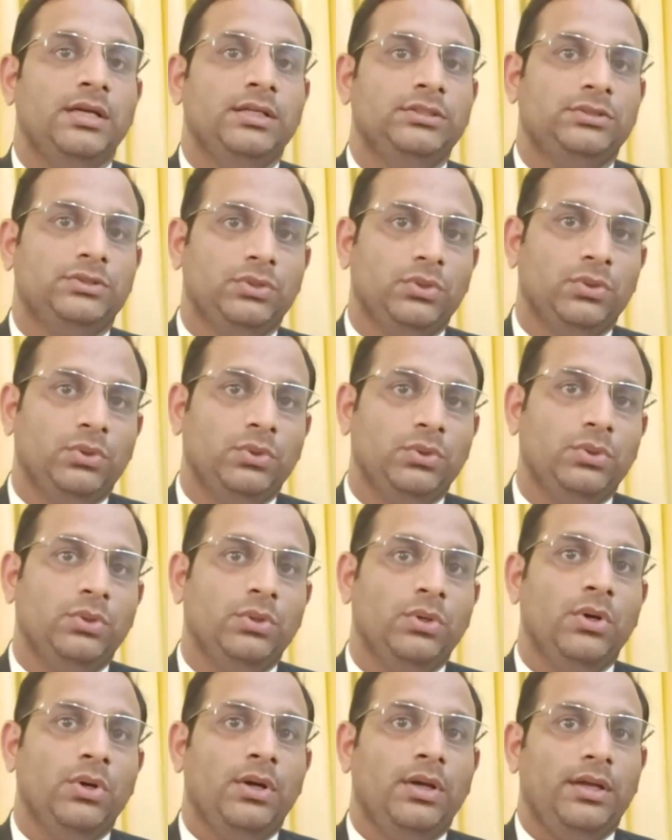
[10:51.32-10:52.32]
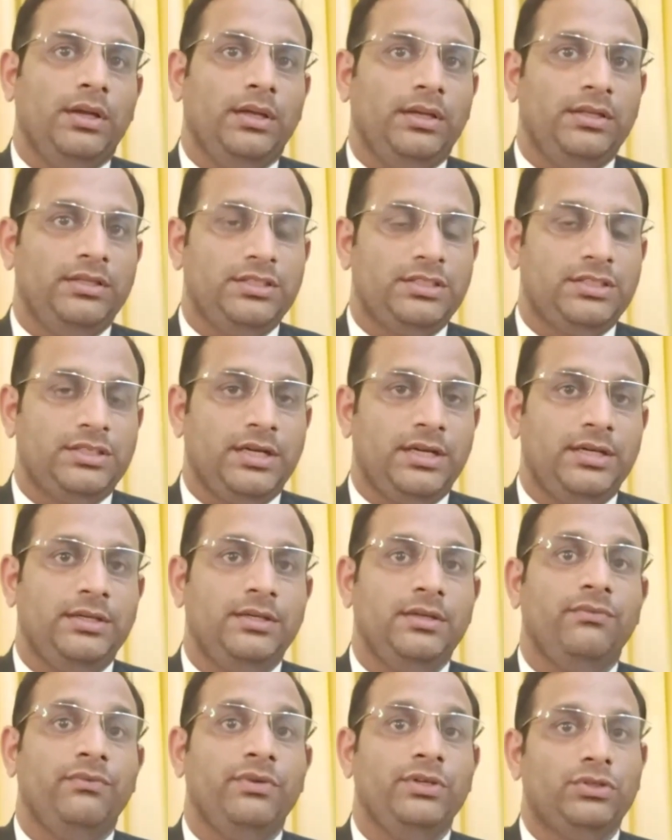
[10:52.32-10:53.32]
So Instead,
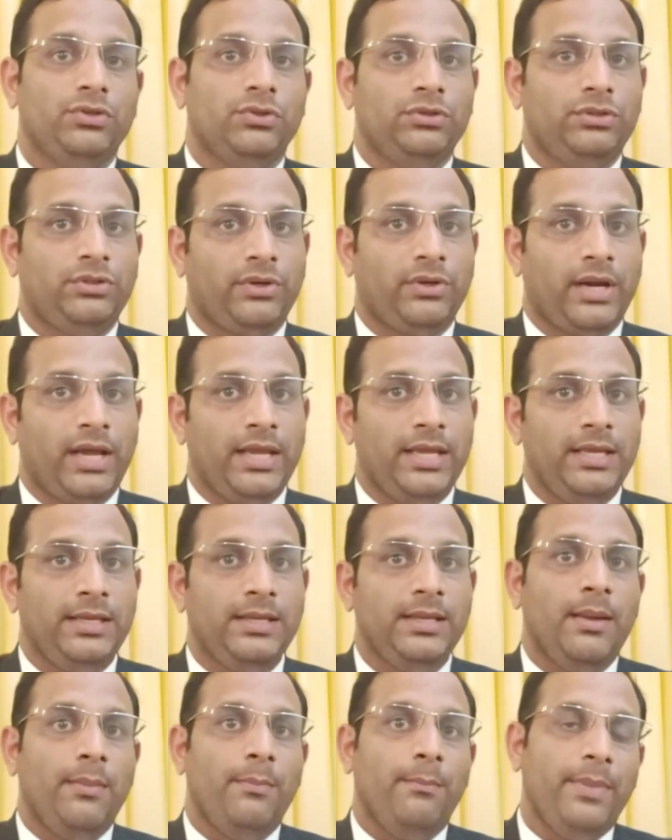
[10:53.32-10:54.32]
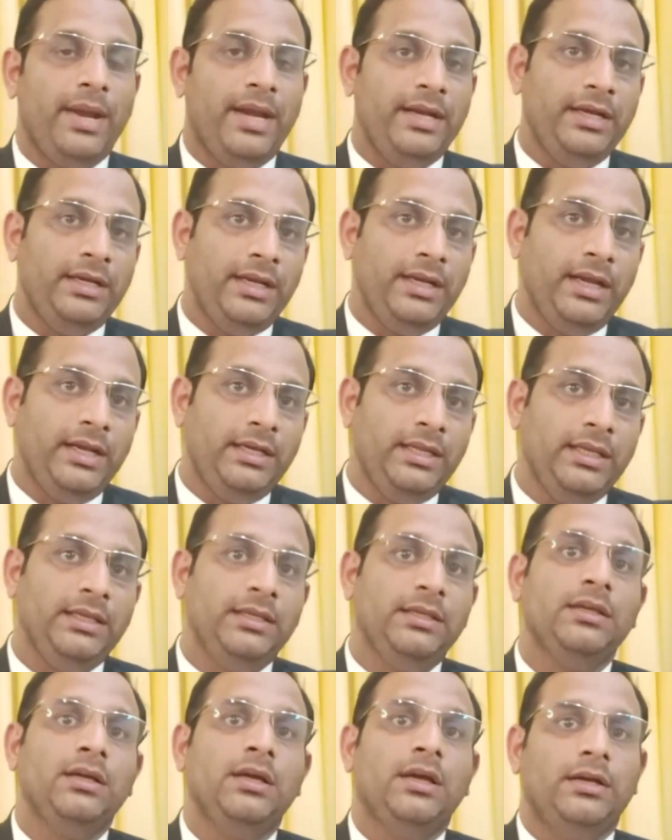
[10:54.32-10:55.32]
we should try meditating,
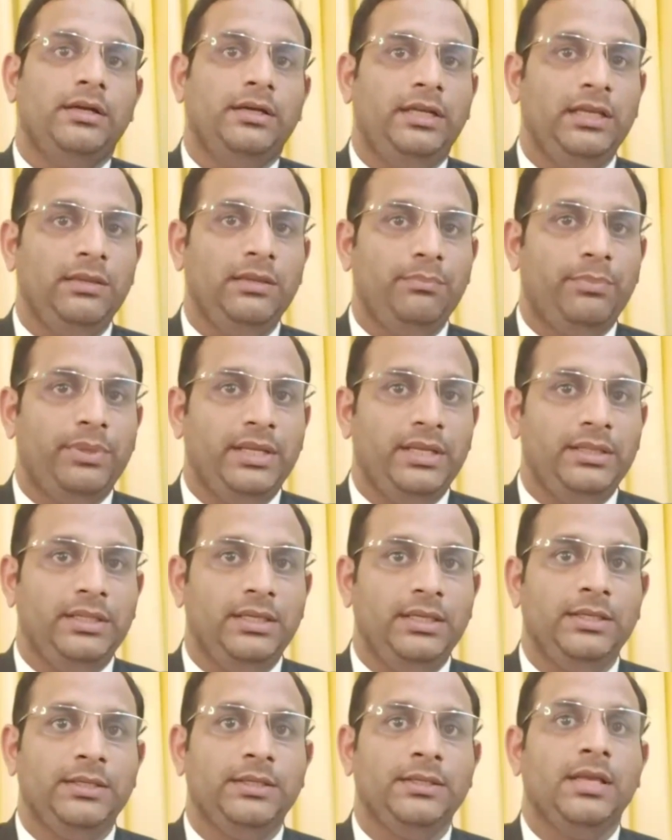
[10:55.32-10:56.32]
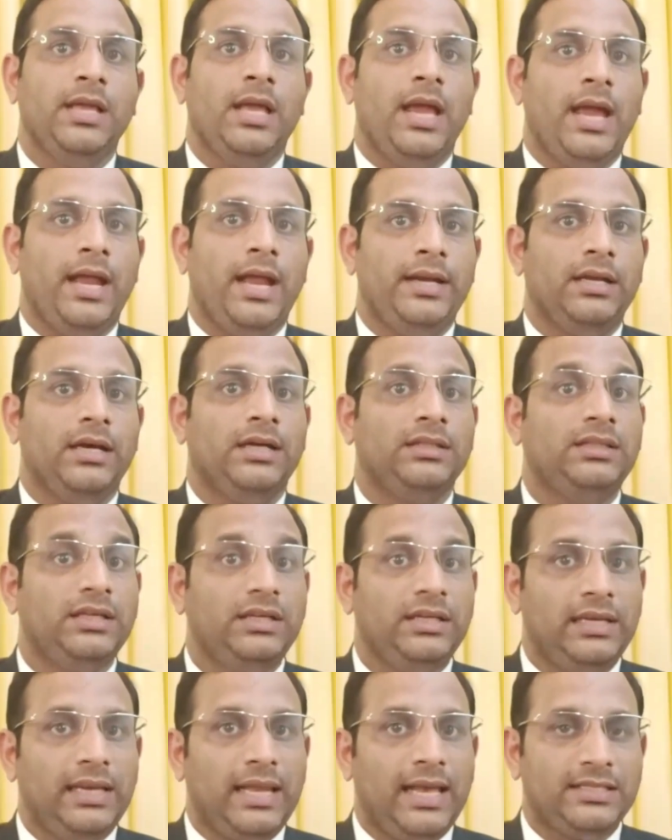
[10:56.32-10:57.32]
deep breathing, and other
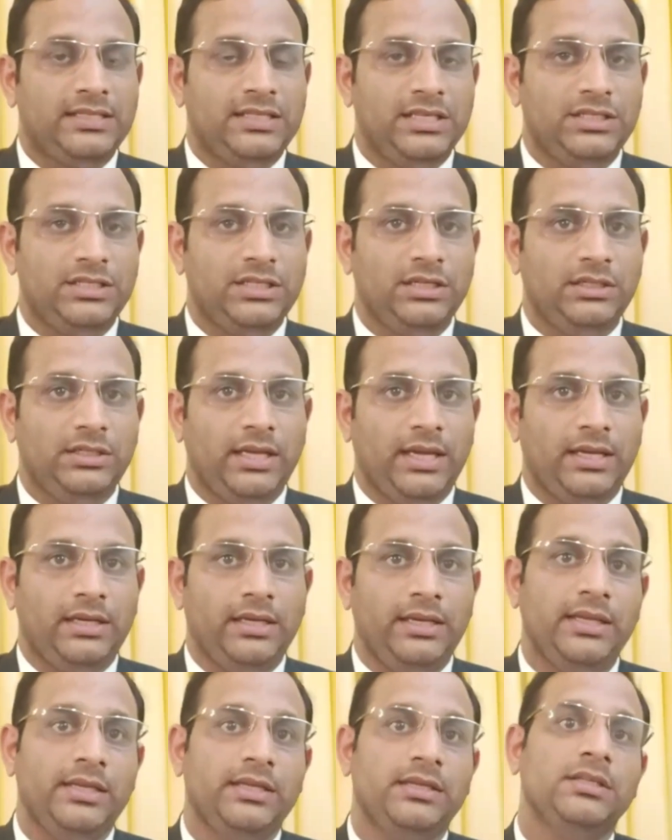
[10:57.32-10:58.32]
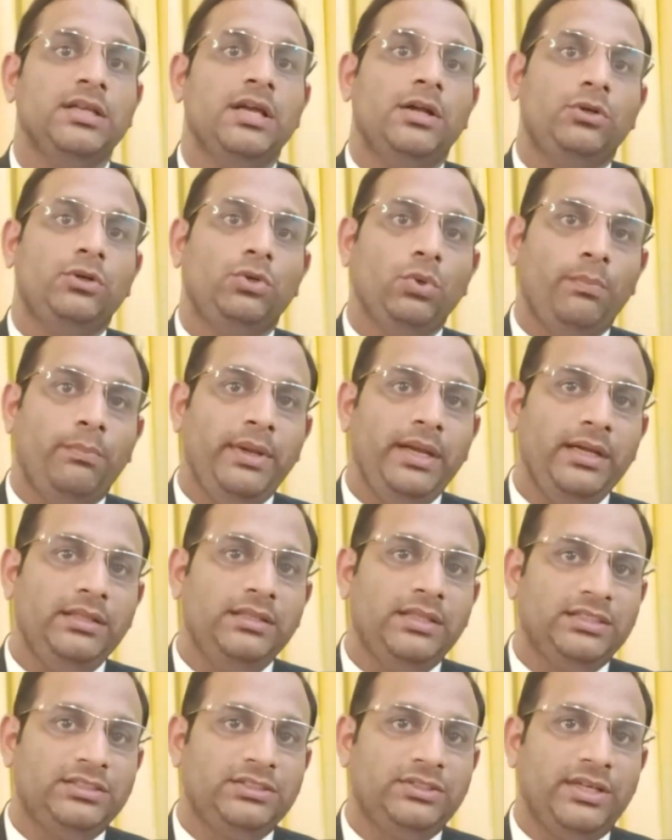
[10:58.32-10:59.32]
relaxation techniques to beat the
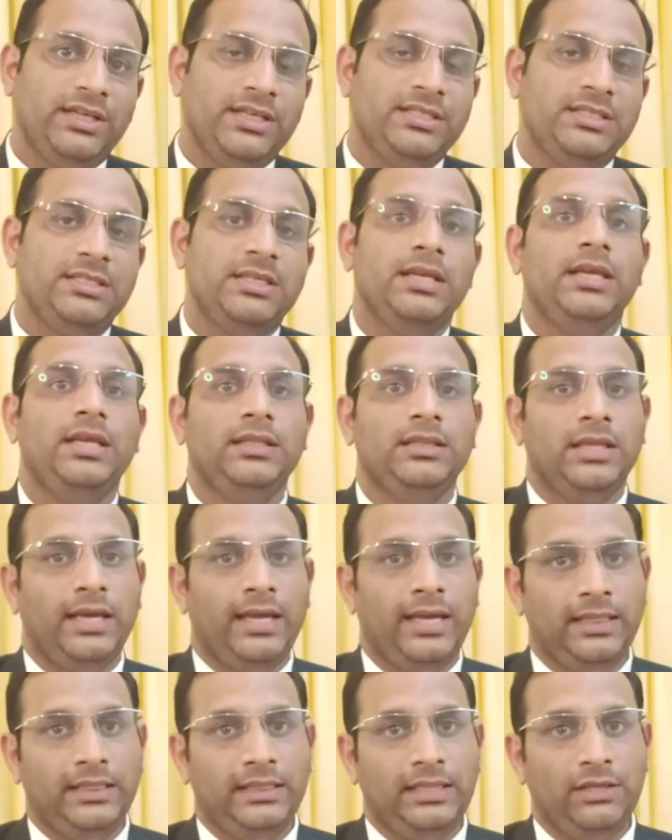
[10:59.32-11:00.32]
stress in the healthy